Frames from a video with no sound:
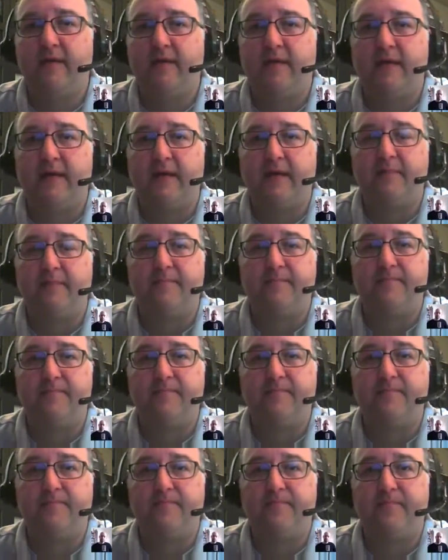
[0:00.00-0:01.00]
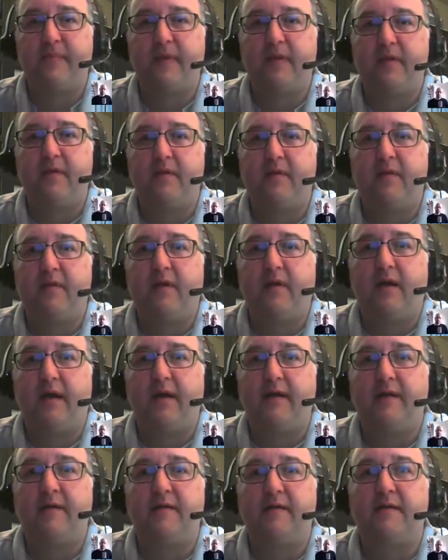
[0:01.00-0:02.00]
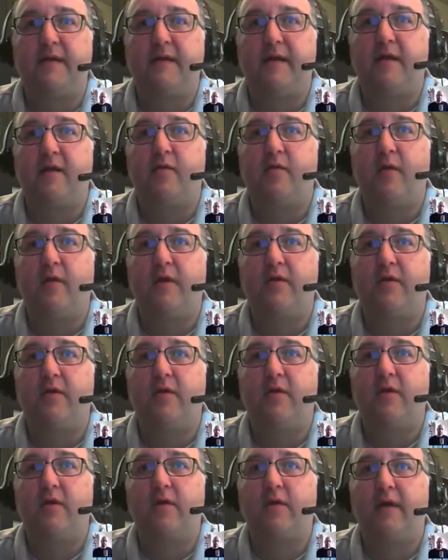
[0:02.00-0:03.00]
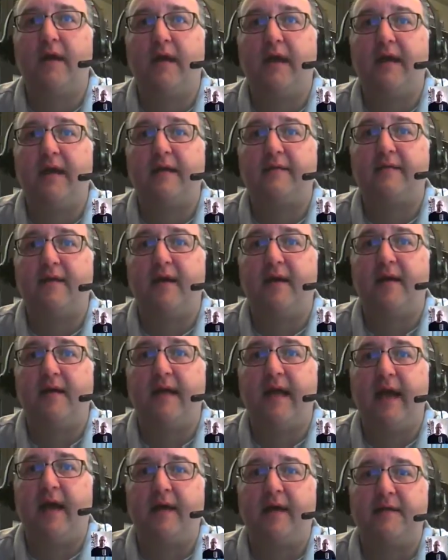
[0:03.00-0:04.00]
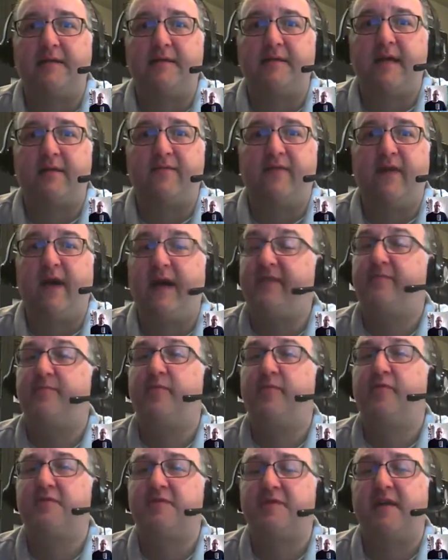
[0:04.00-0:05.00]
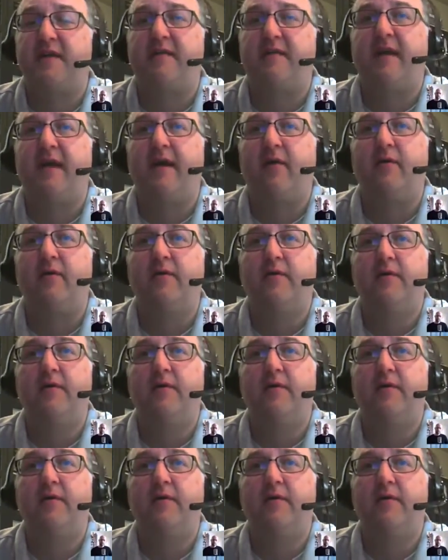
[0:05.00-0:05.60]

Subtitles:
I can take a quick look at. It's at 5% now.